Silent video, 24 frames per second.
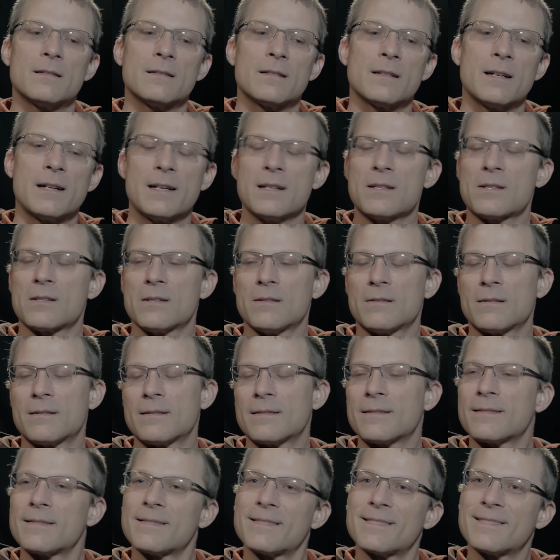I guess so.
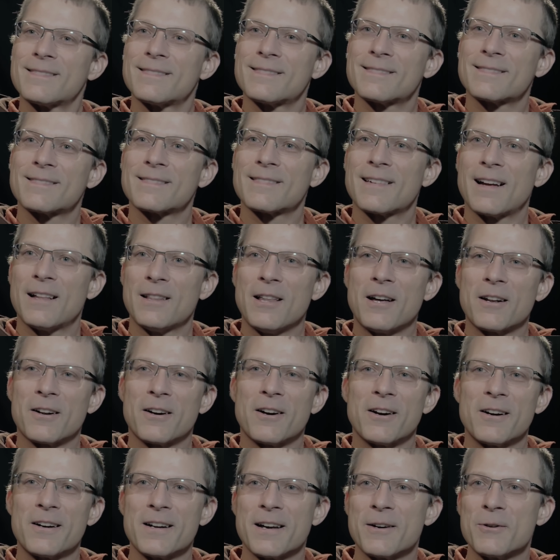A lot of
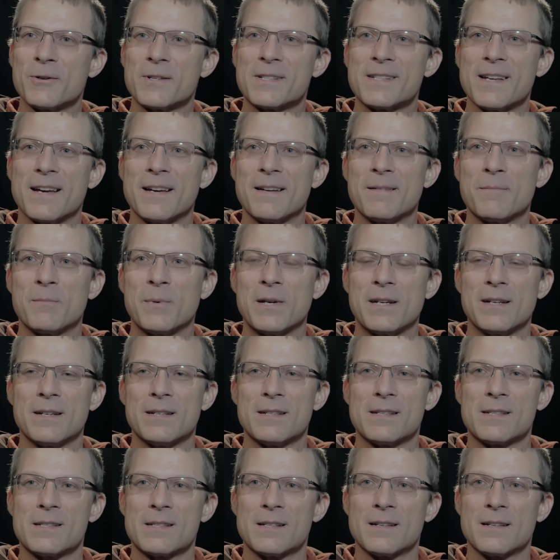heart, I would say, because